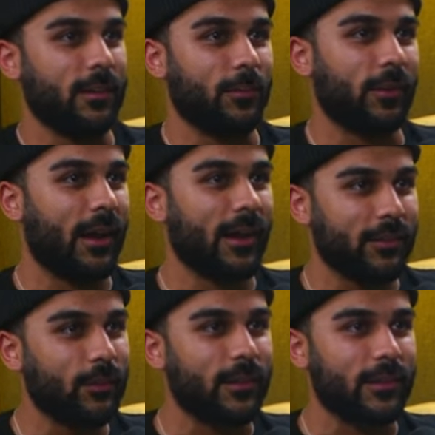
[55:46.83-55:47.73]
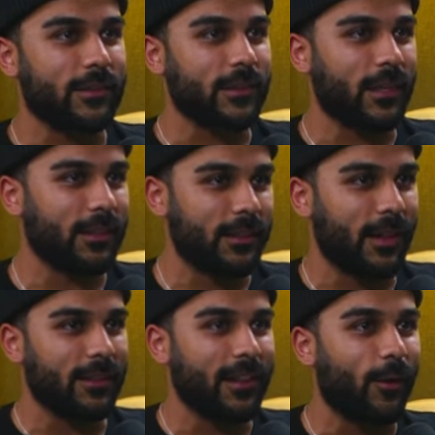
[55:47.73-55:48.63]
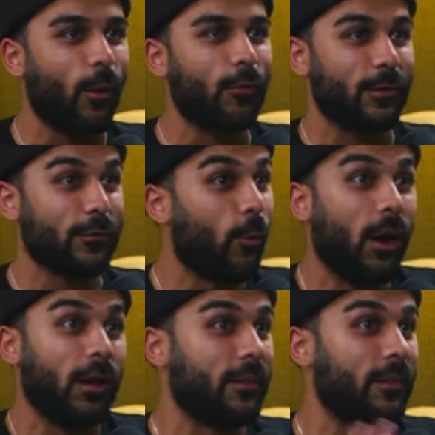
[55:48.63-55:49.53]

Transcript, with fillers: anymore. I can do this. I can I can take over if you want.